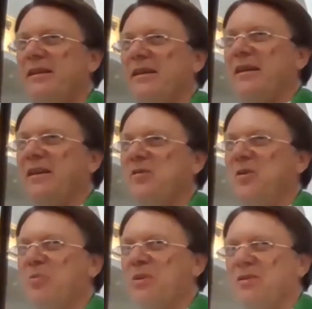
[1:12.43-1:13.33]
And as you
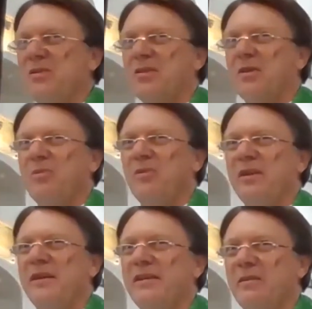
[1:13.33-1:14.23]
approach the top of the
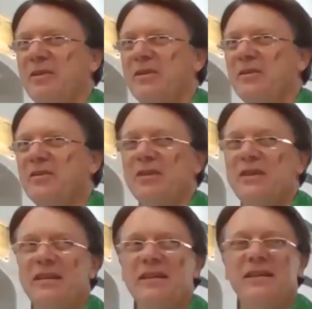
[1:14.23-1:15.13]
hill, what do you
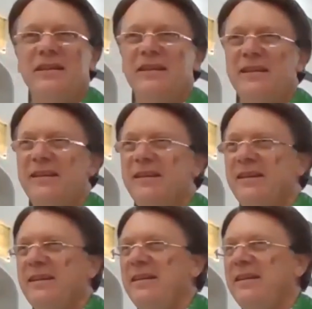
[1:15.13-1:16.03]
see?
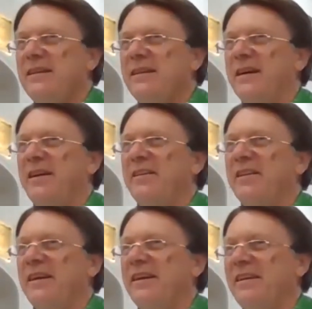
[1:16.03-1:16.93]

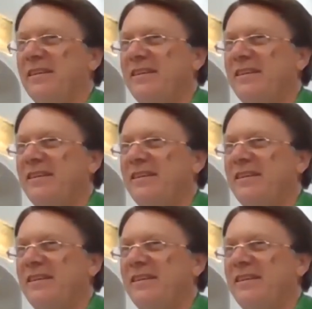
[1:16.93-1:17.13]
Another hill.